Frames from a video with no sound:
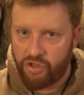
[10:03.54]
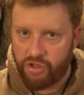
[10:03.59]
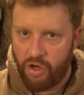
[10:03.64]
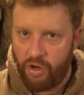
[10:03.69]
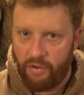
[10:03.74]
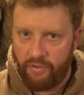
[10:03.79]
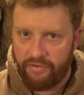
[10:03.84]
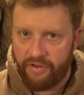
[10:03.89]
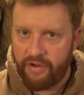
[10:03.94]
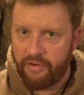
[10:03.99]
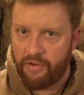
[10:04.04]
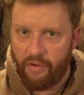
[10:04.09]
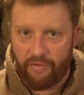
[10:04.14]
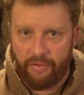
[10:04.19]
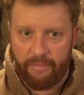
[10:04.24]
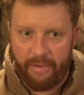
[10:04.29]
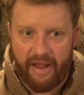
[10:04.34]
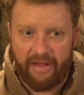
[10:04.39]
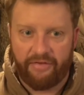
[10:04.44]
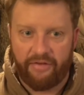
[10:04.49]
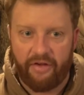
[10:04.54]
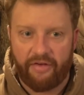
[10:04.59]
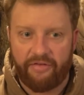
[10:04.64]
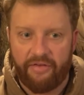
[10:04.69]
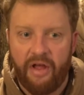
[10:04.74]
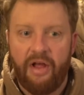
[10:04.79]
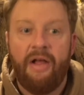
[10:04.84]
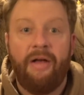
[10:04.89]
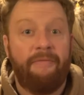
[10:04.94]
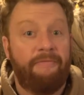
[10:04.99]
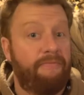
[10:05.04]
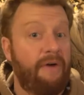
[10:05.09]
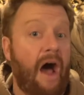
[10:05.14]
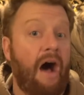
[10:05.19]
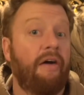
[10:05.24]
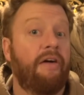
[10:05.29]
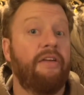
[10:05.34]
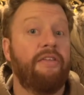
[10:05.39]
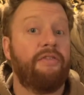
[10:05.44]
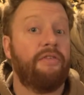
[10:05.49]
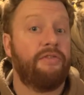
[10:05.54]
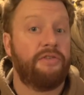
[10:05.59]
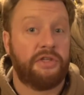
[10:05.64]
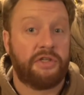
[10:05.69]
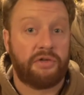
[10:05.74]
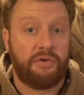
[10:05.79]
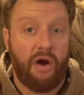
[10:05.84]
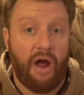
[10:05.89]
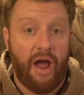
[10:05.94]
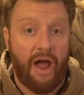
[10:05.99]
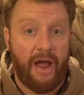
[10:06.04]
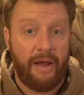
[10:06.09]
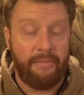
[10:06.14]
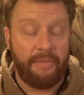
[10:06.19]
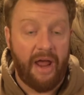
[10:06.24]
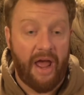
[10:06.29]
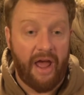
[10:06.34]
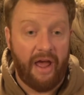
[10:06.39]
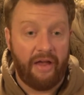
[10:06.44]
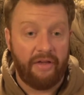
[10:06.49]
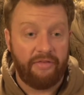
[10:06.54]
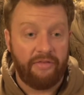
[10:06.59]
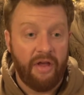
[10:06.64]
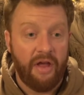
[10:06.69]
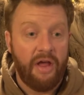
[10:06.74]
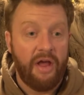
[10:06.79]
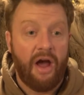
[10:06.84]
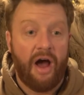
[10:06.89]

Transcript: to show that you know the basics, falcons are described as